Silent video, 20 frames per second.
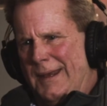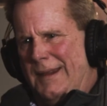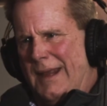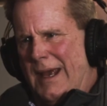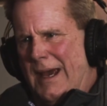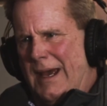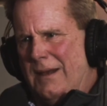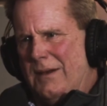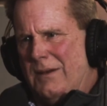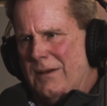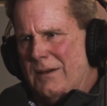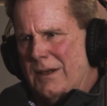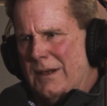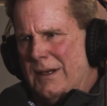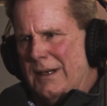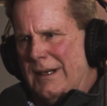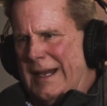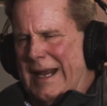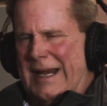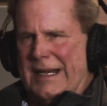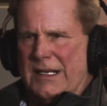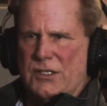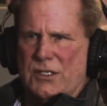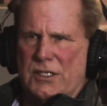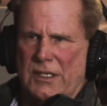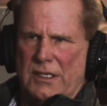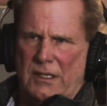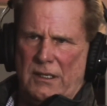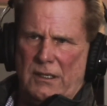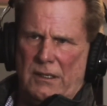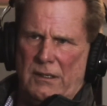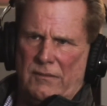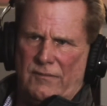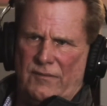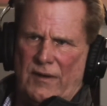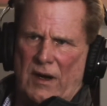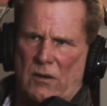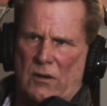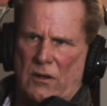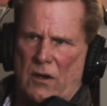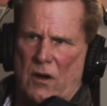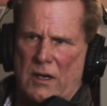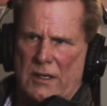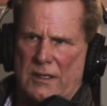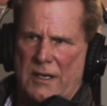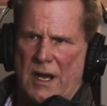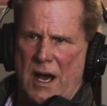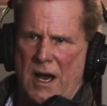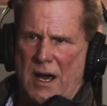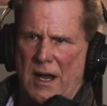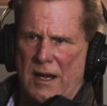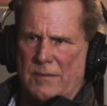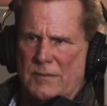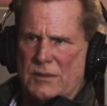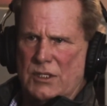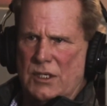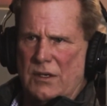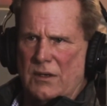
that Atlantic City fell on hard times.